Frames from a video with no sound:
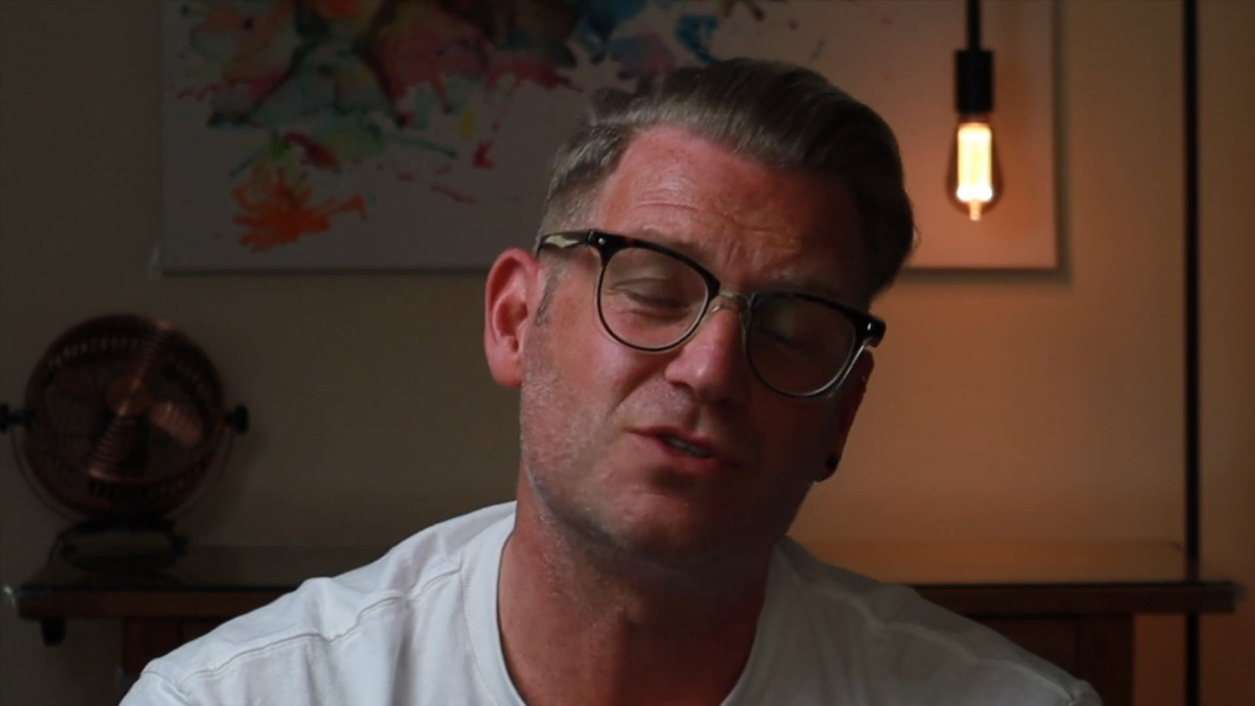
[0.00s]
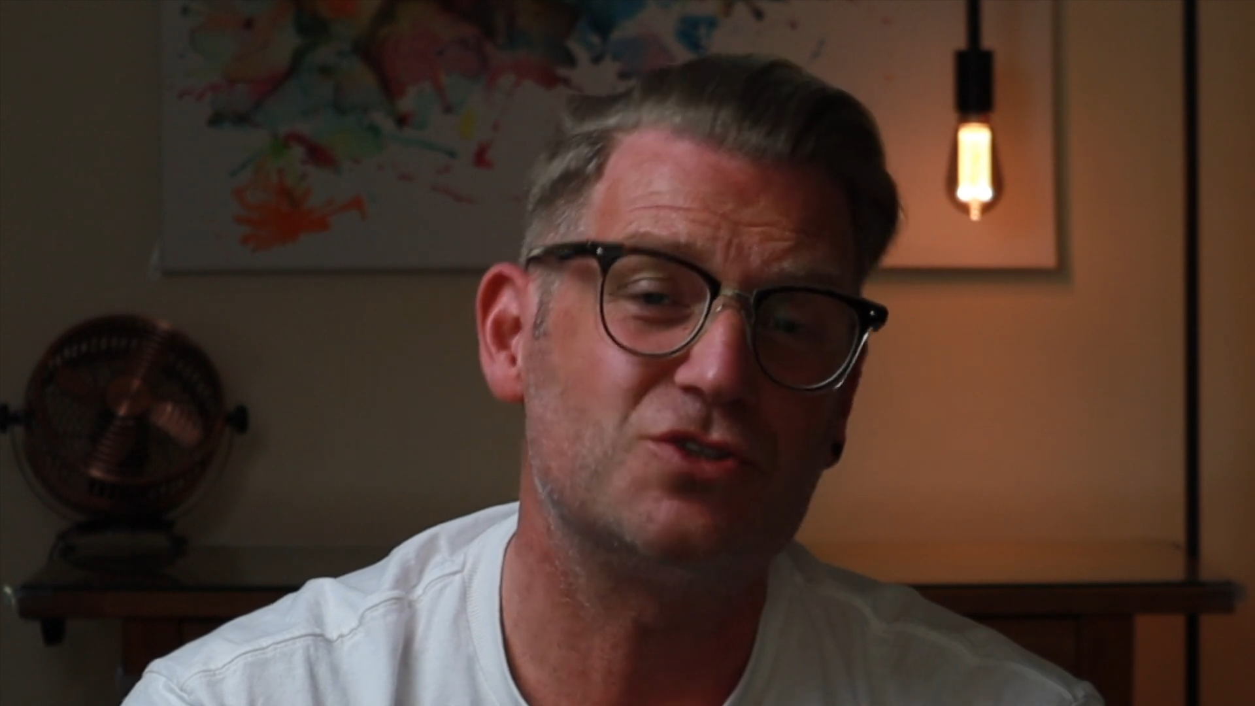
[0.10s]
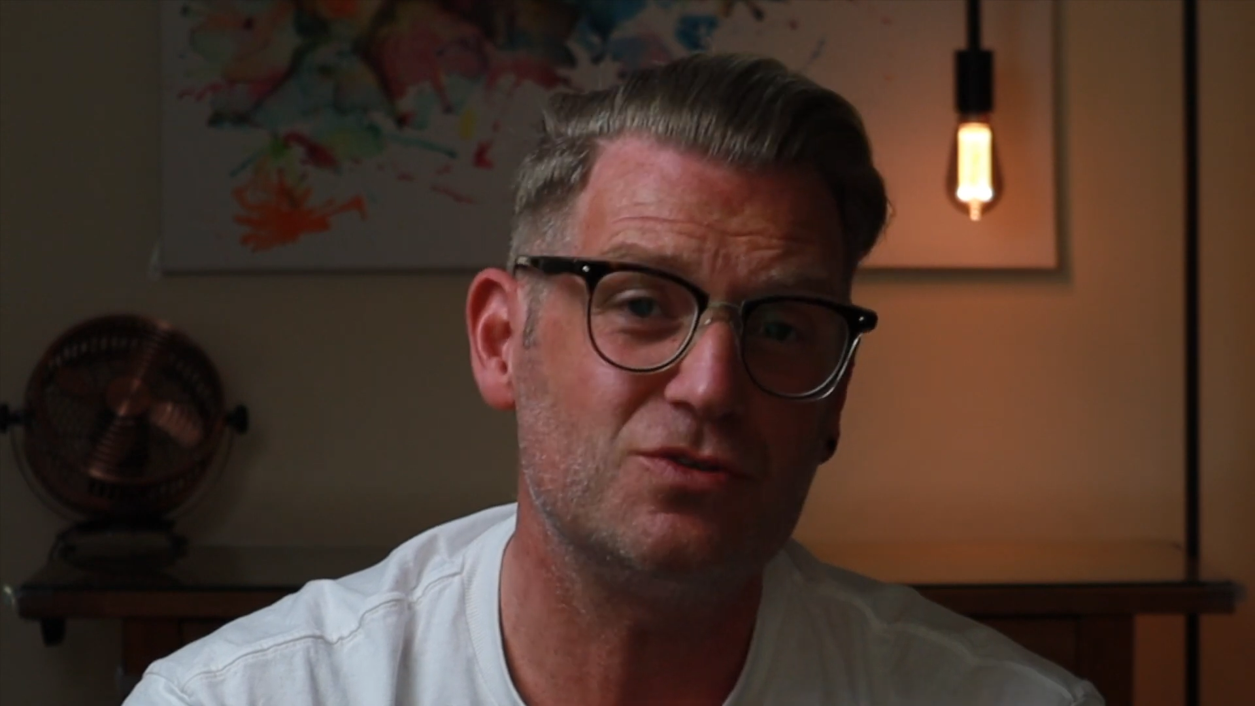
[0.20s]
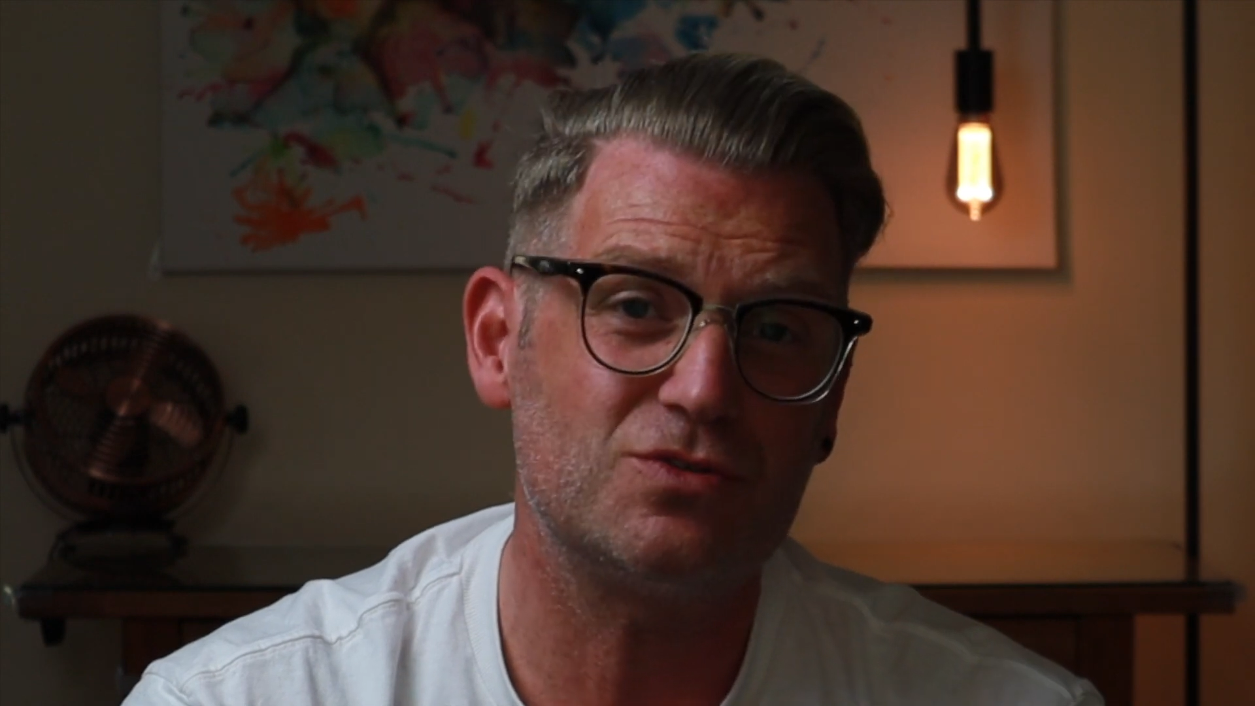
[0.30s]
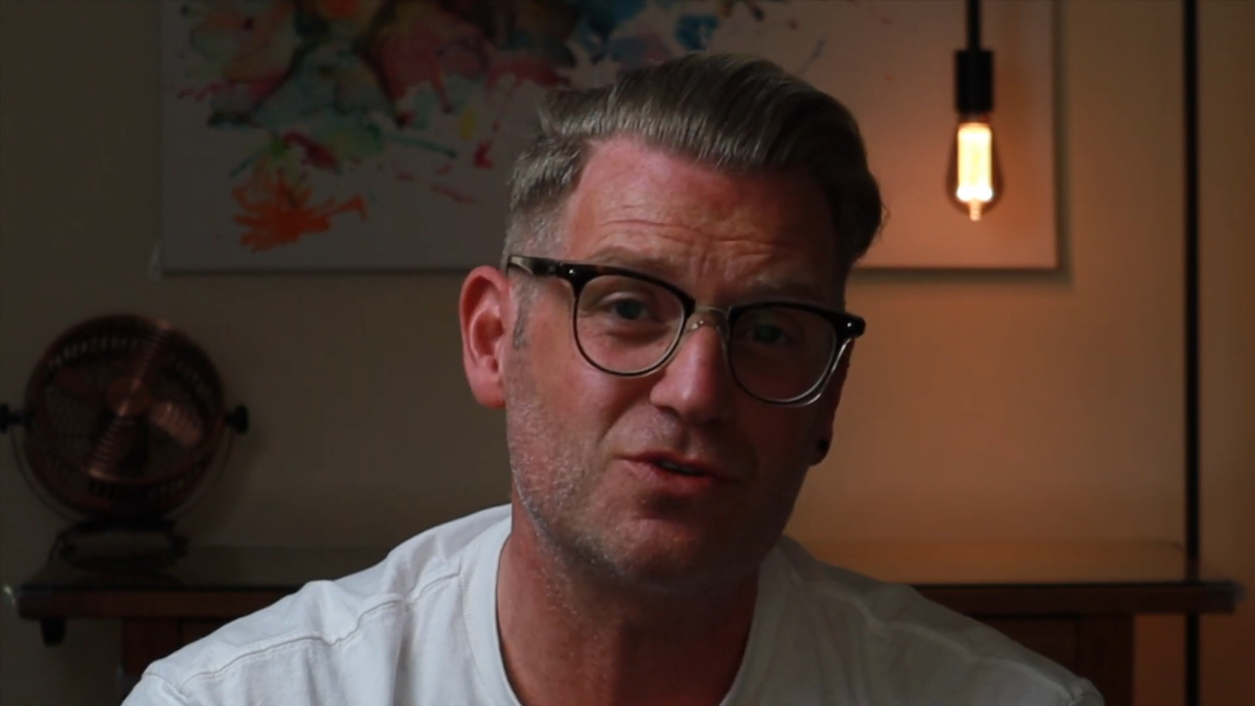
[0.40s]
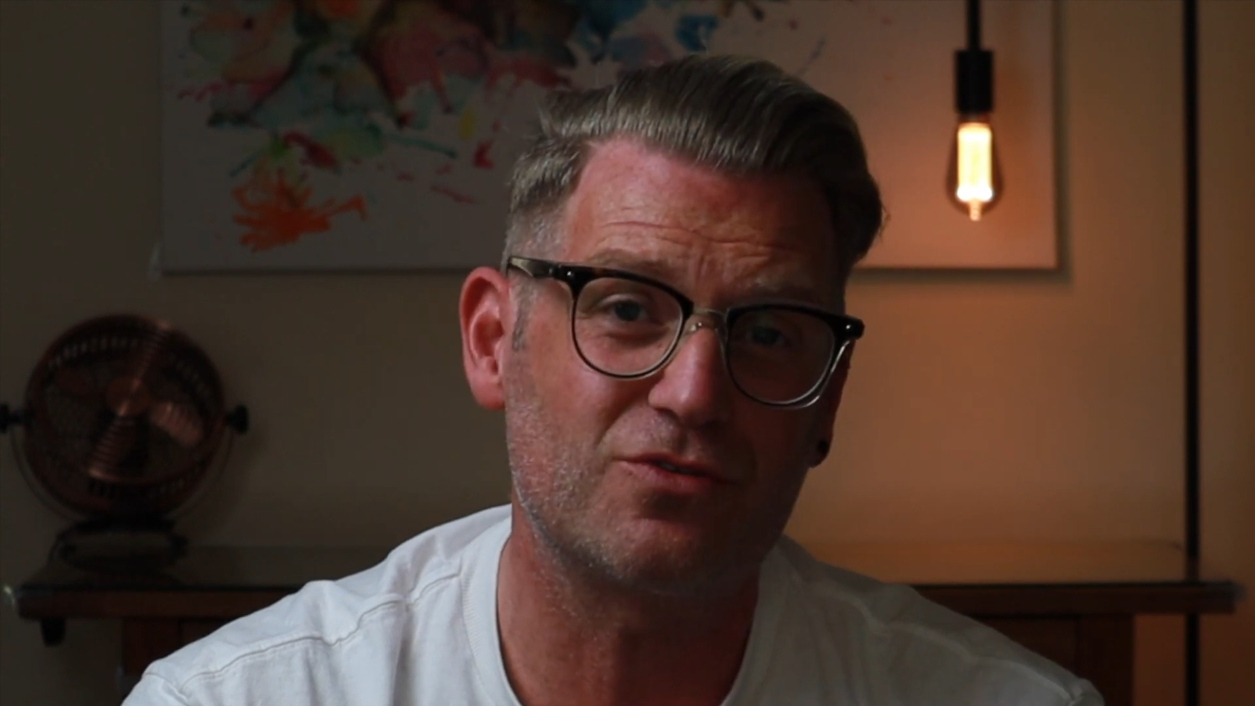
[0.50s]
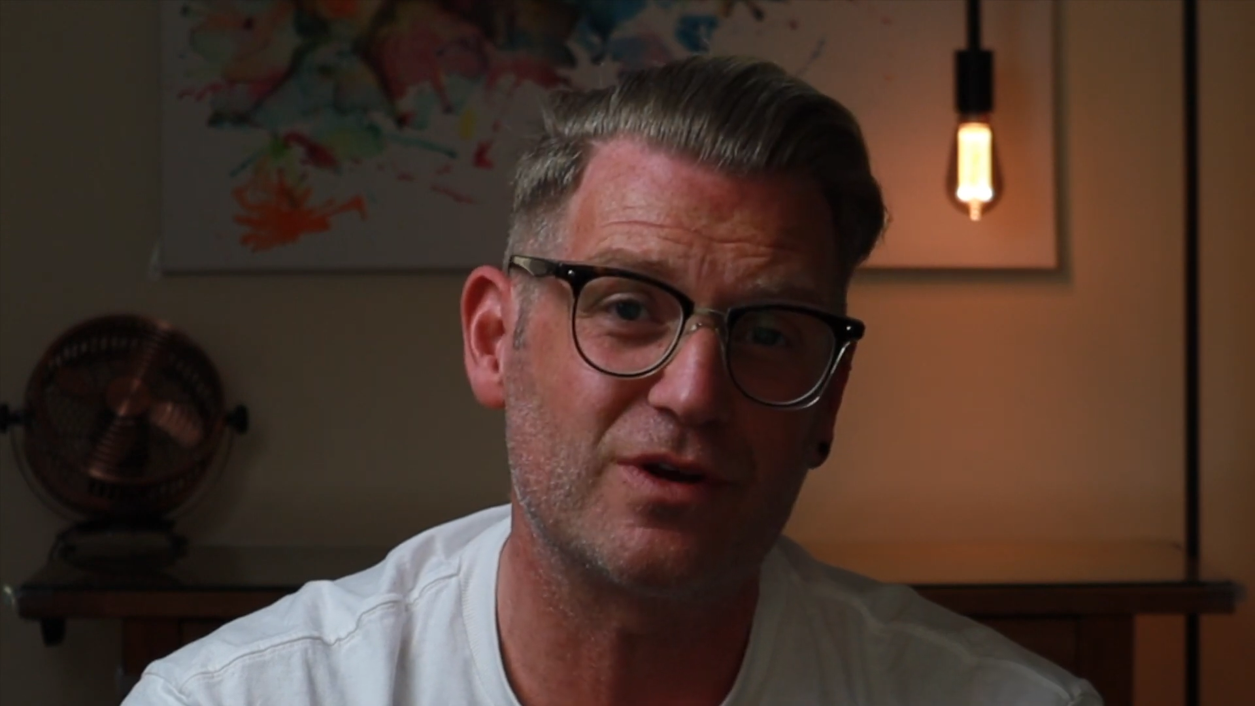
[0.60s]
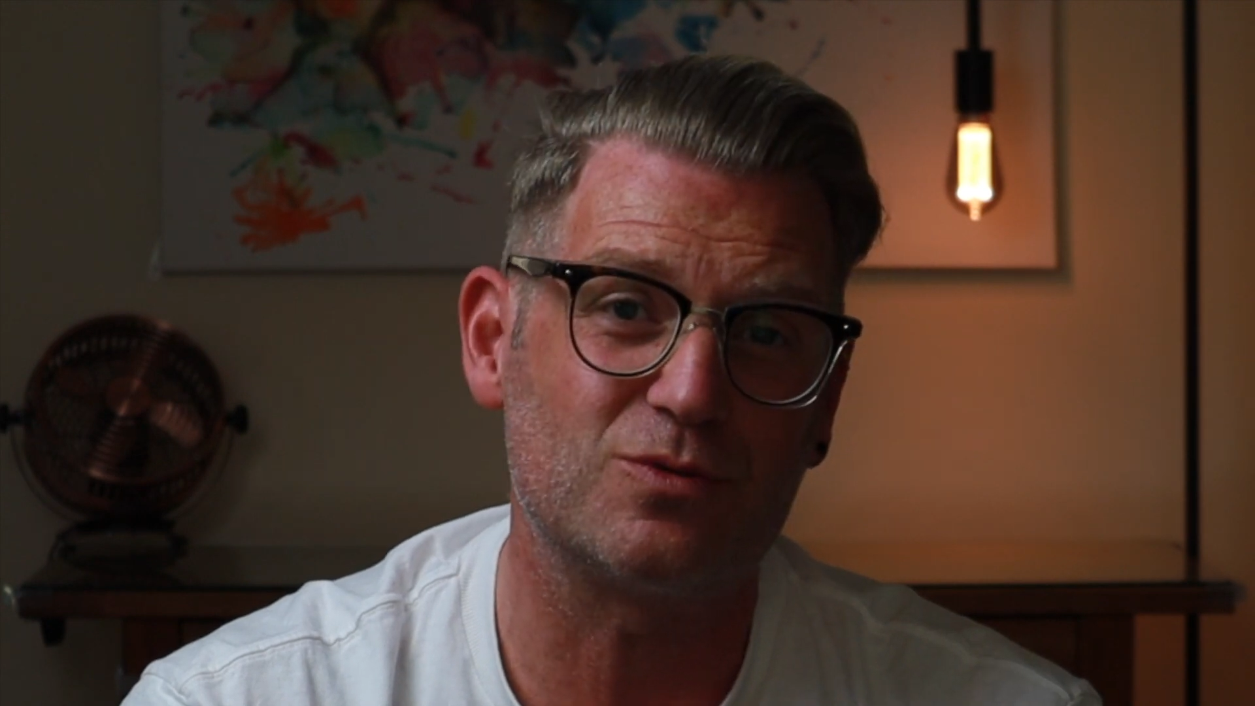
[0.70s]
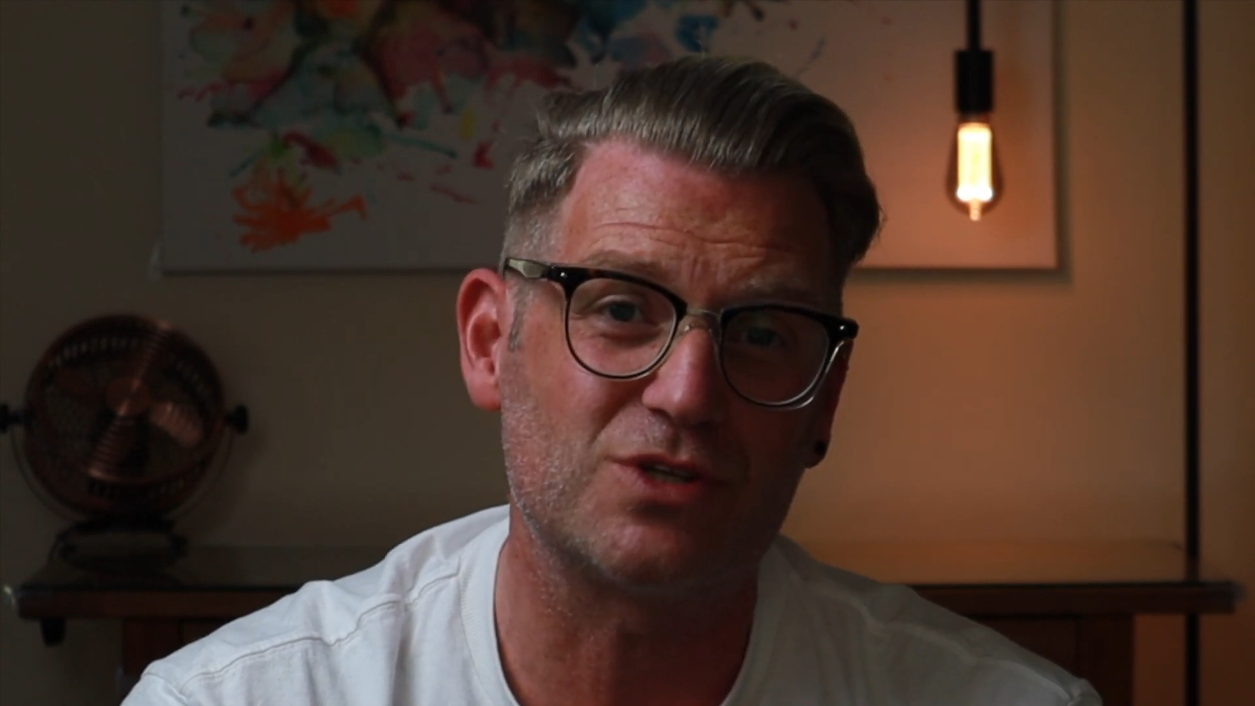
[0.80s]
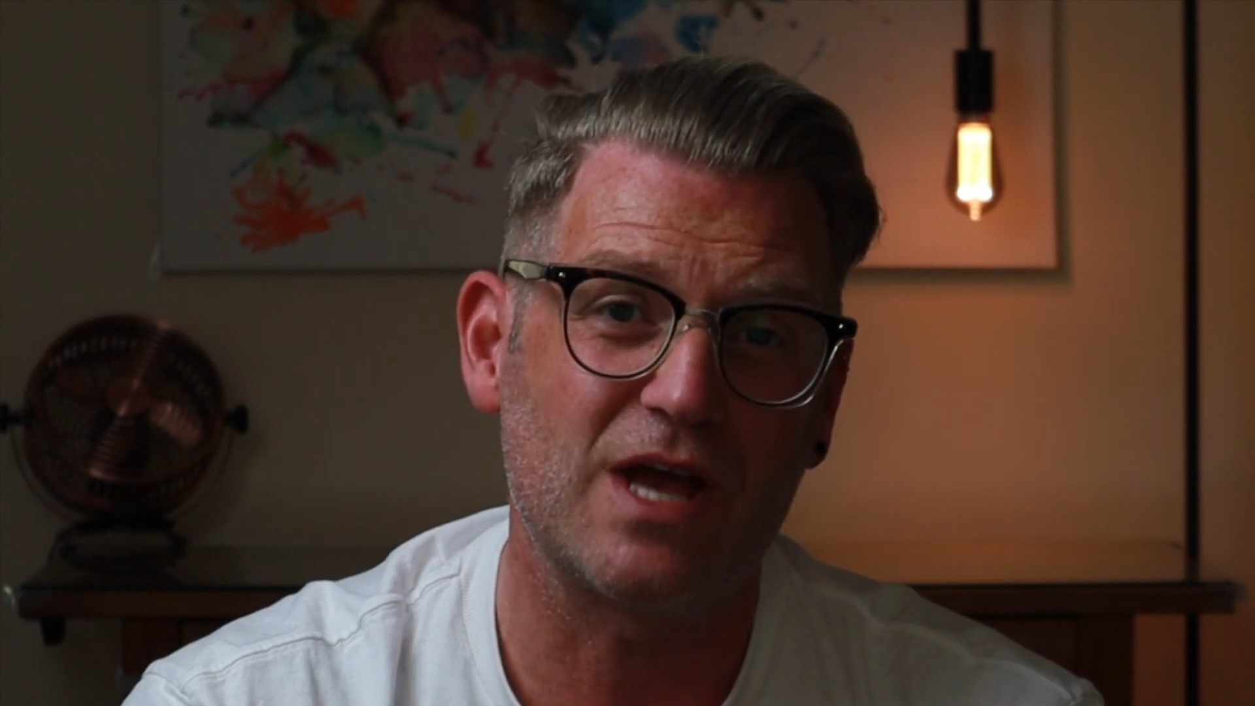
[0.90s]
and
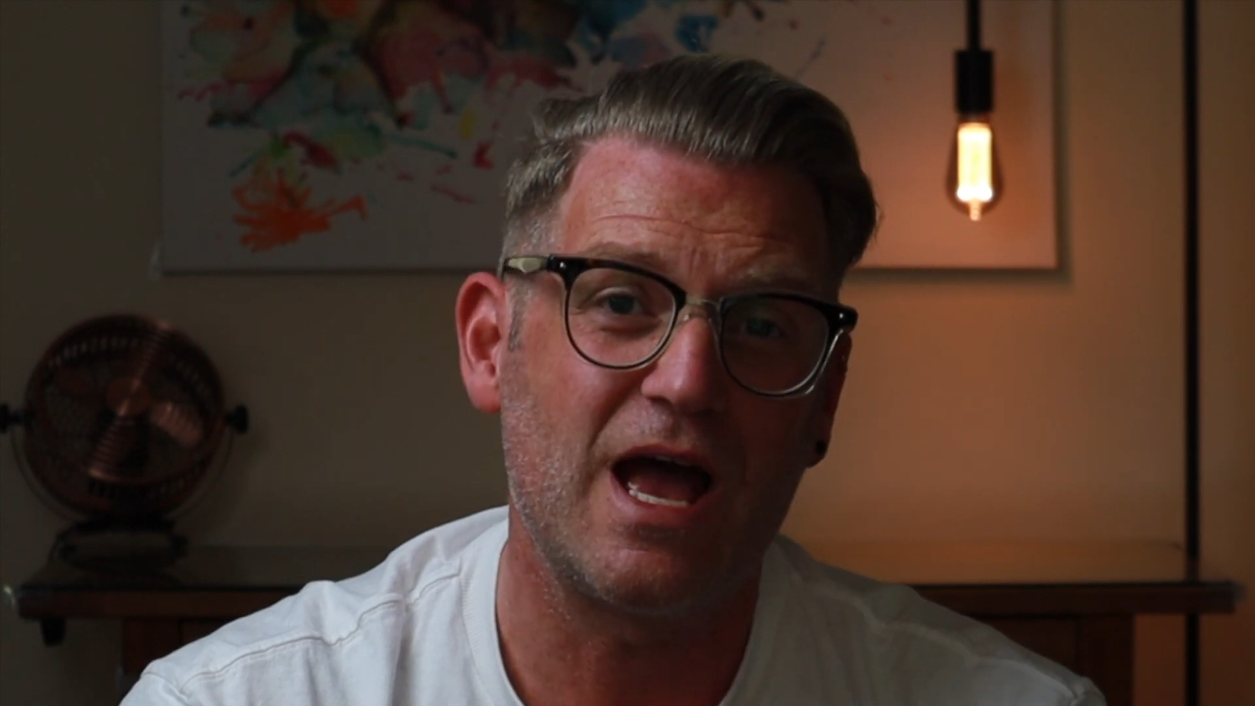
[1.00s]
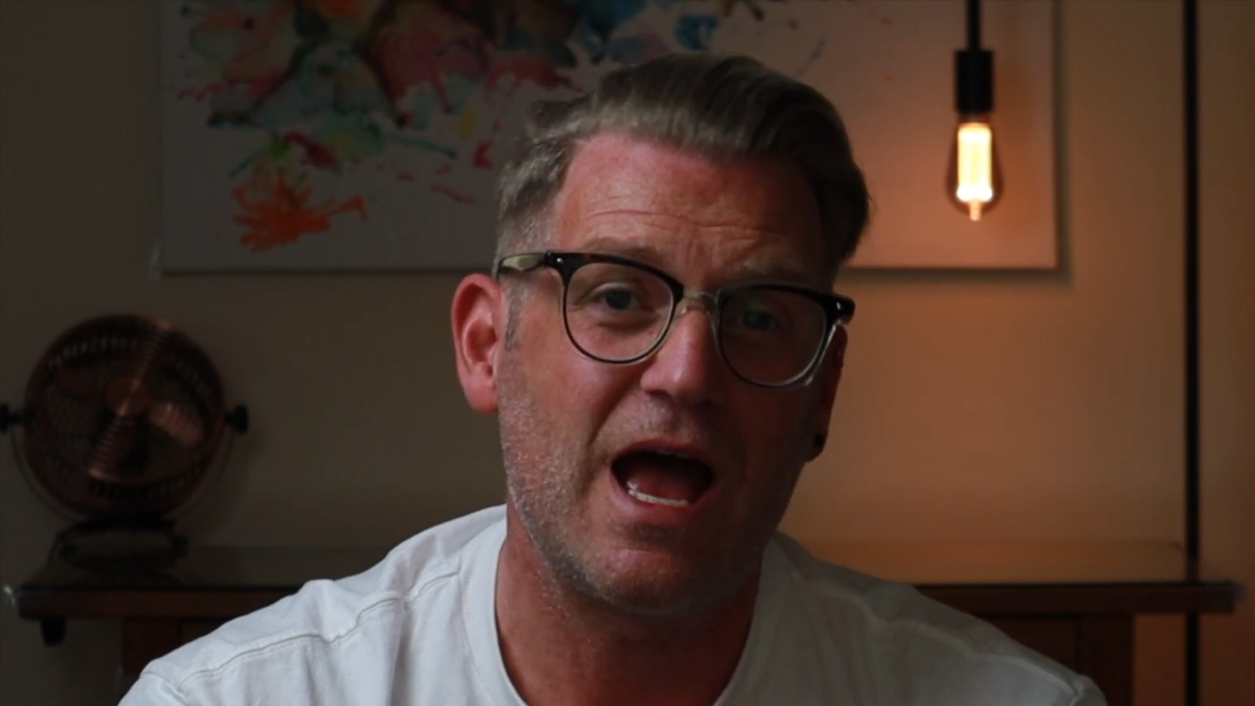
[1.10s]
tutorials,